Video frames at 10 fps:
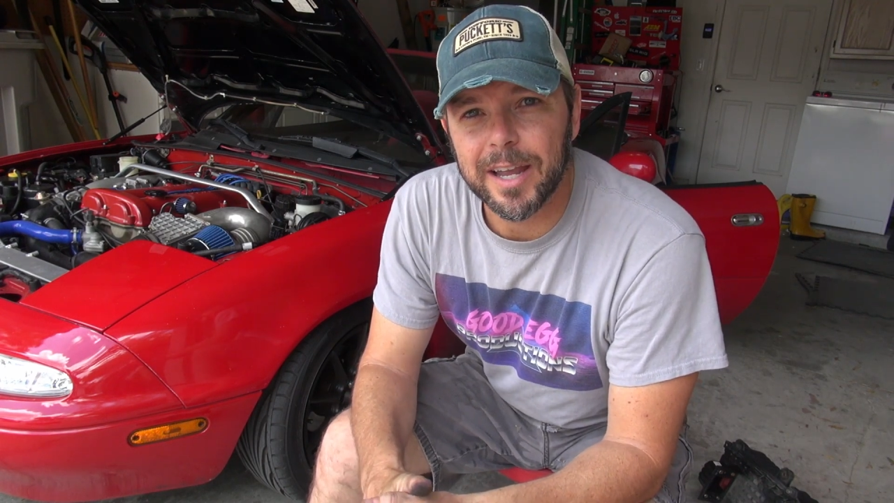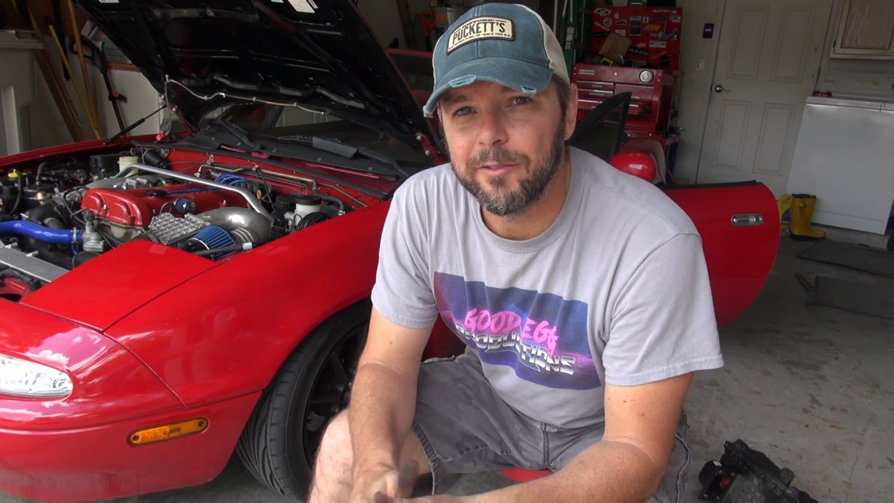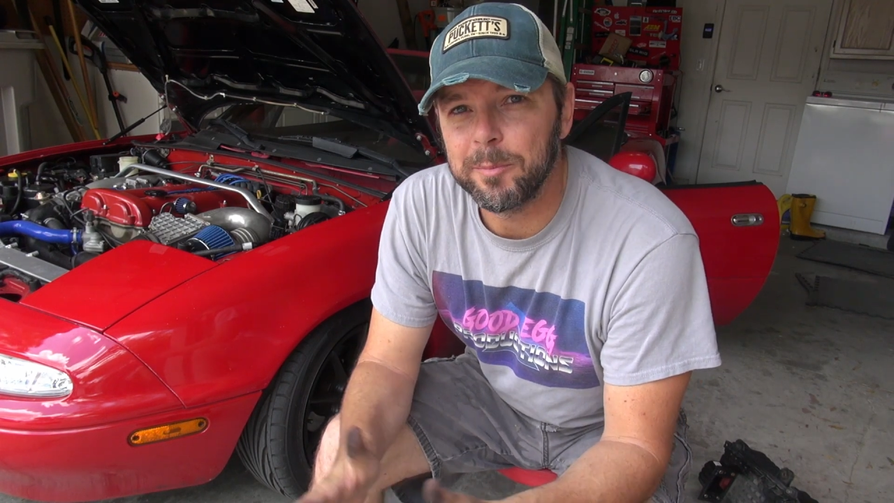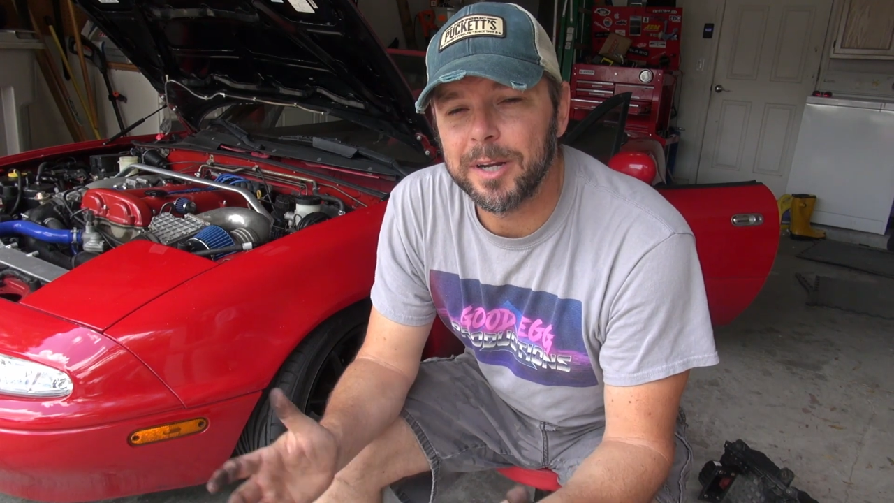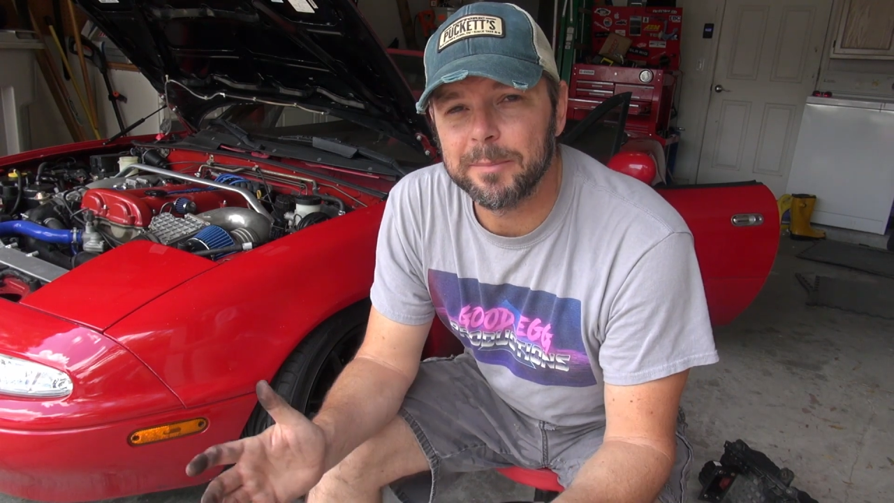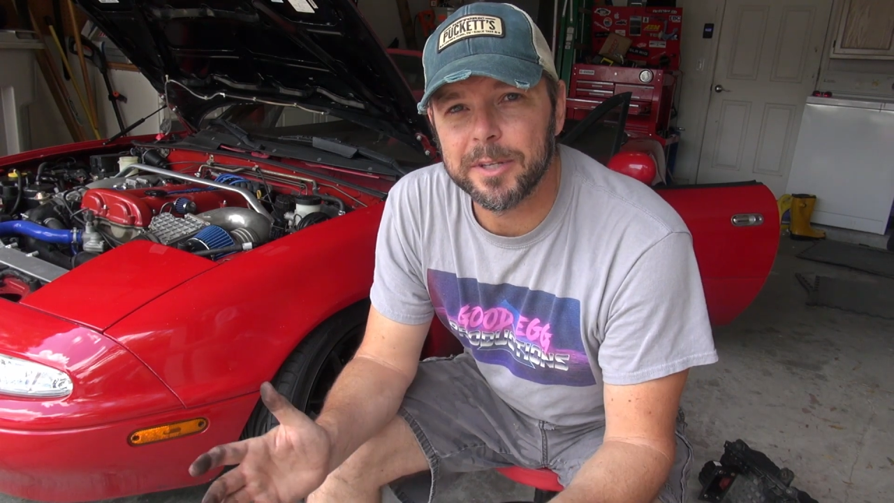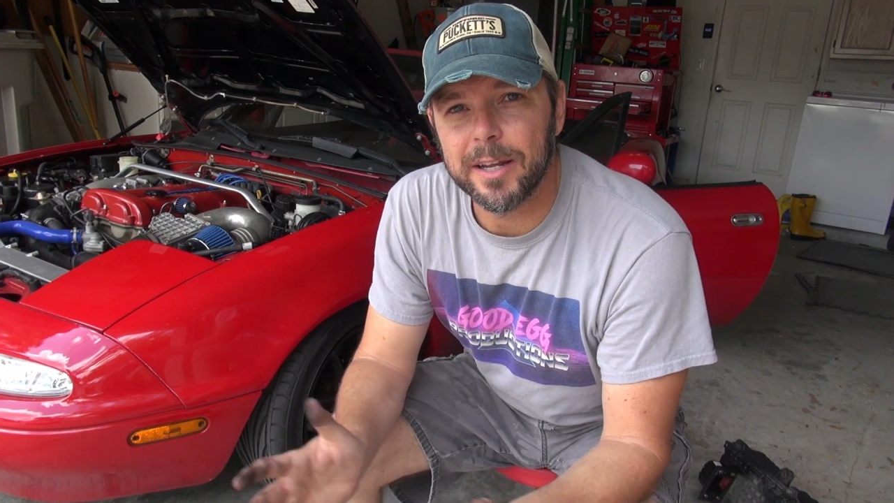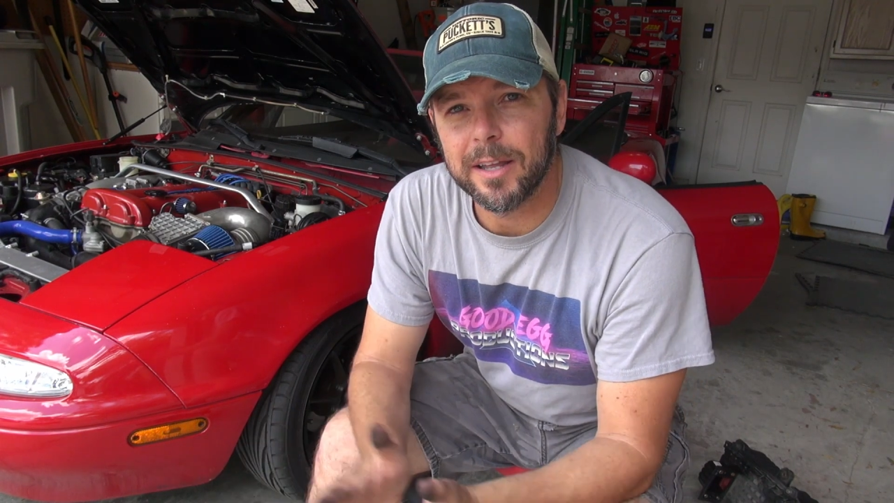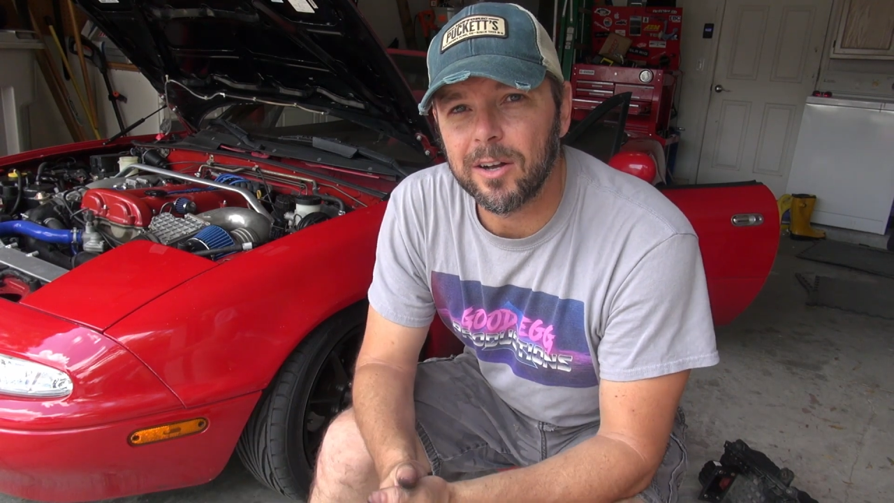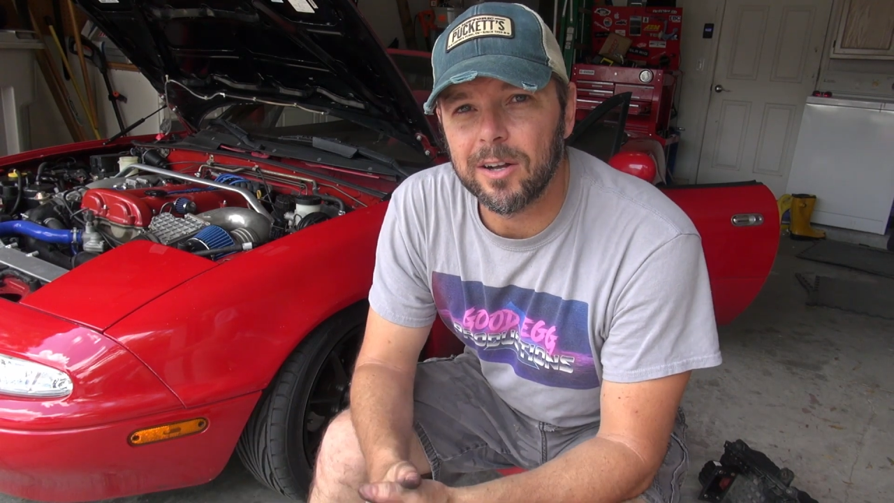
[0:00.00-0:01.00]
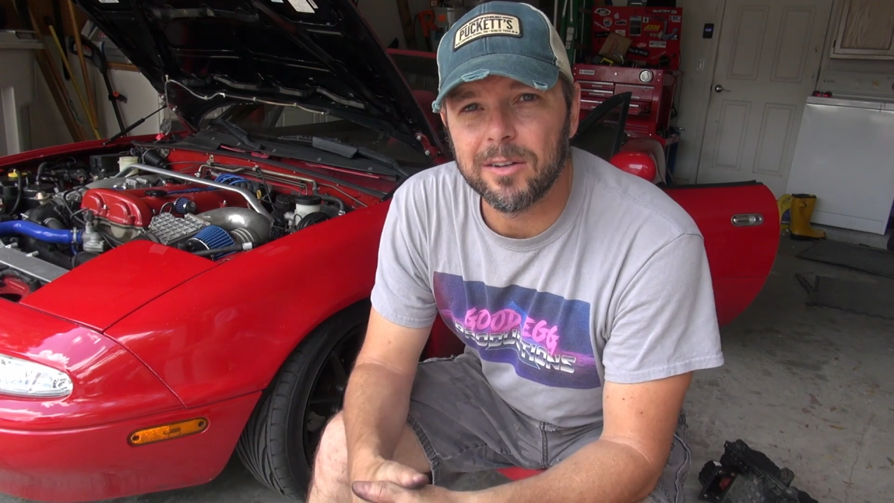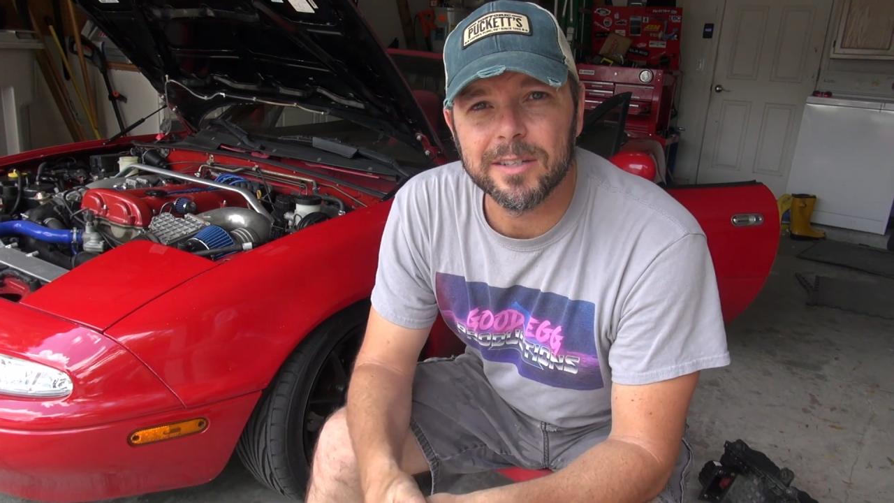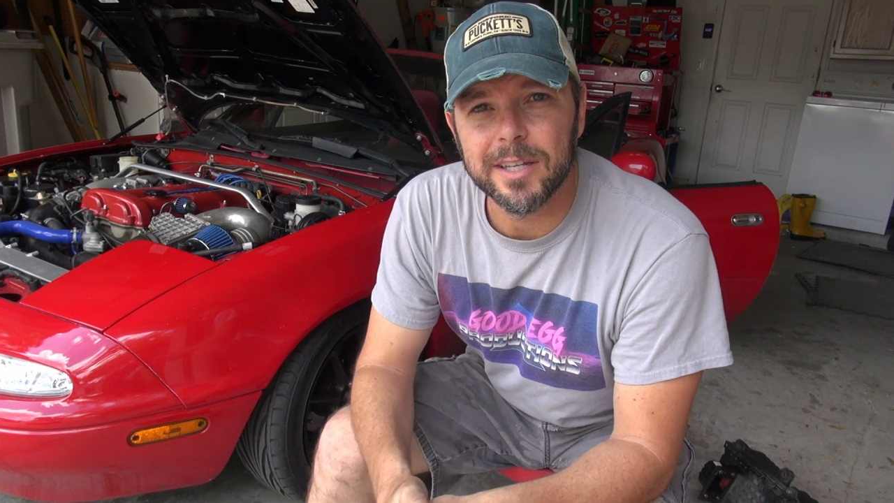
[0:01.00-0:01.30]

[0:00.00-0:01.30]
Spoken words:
I haven't been updating at all.